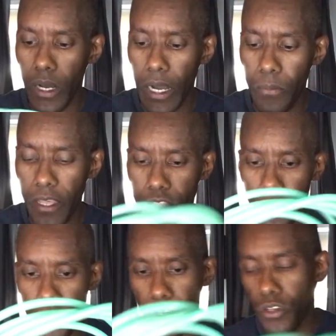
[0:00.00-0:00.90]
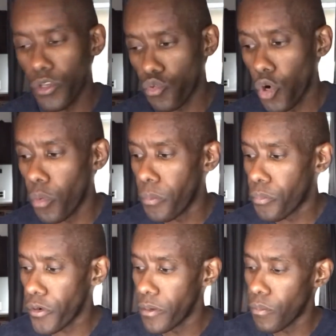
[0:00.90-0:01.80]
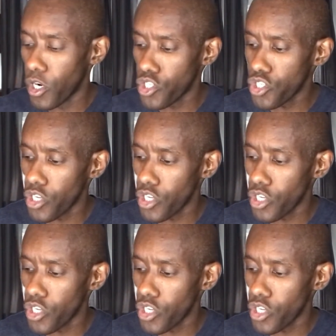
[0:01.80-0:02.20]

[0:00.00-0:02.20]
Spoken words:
length of the rope, pretty much.